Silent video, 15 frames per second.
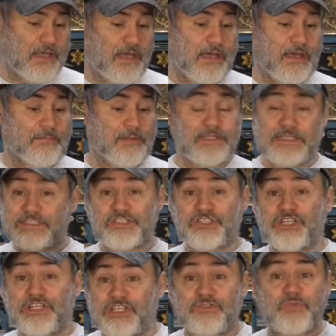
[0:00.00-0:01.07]
But let's
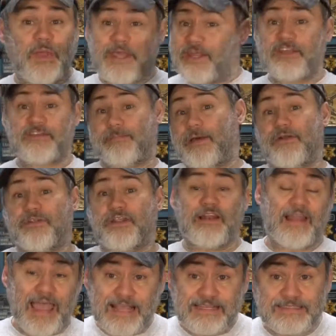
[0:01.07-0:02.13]
just look at it this way. It's better than
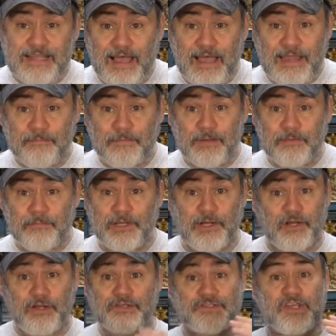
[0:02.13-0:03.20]
the last time
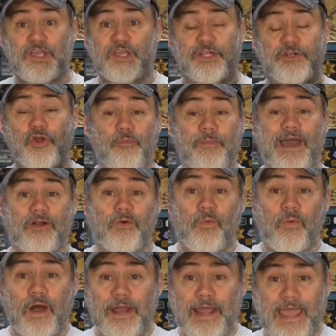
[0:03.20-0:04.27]
because no matter
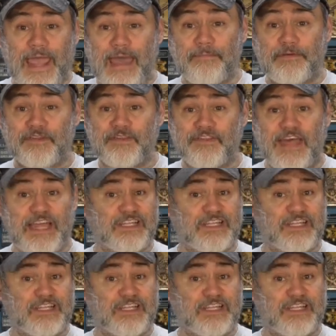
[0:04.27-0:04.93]
what happens,